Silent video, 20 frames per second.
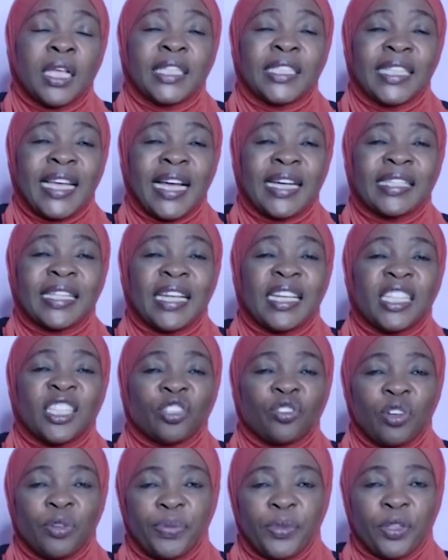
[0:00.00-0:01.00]
Check the
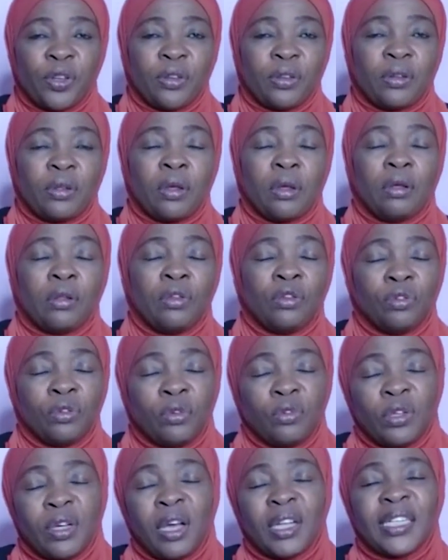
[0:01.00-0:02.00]
description. You
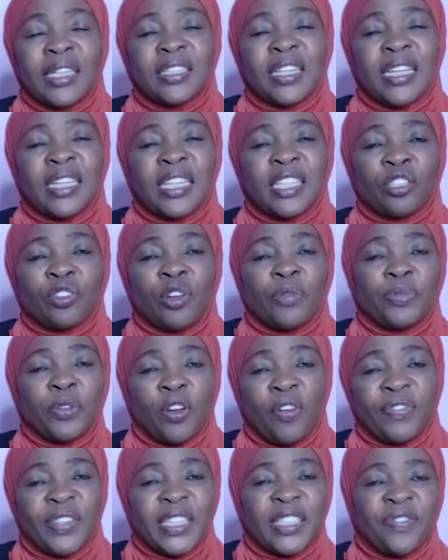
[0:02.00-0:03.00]
will go in the
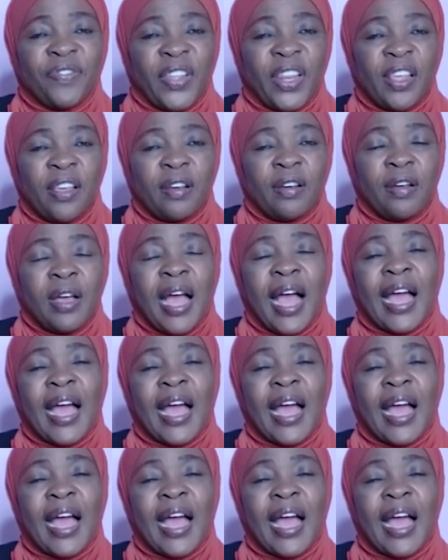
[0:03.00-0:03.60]
description of this video